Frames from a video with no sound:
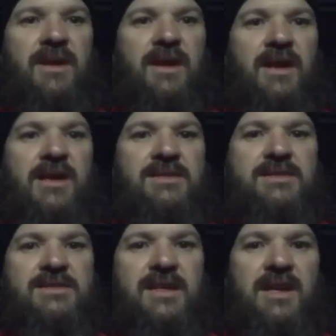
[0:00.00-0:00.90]
God's
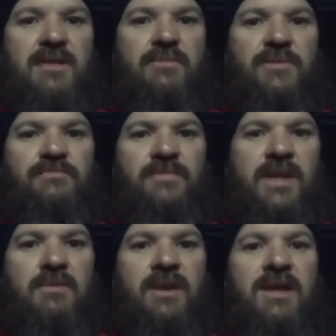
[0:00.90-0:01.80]
design. But
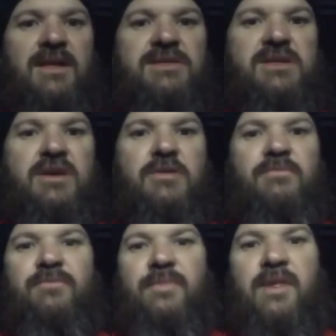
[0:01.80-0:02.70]
anyway, let us know
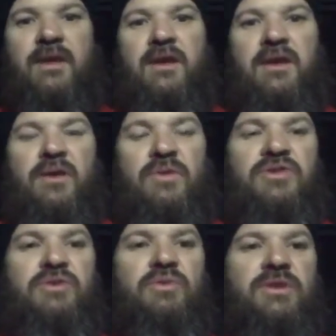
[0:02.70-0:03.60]

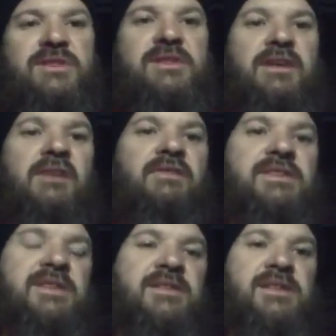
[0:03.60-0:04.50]
what you want to see over
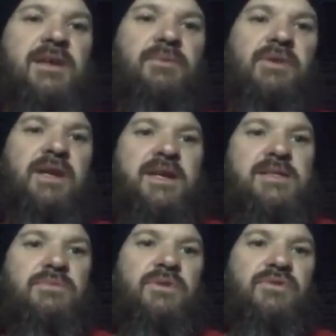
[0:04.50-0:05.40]
these next couple of days,
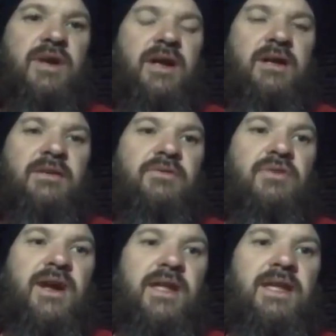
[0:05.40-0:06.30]
and we'll try
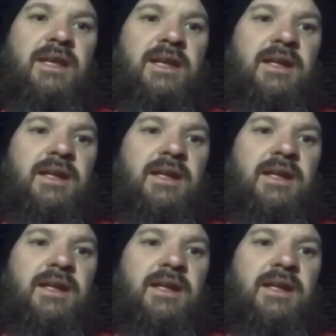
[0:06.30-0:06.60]
to get it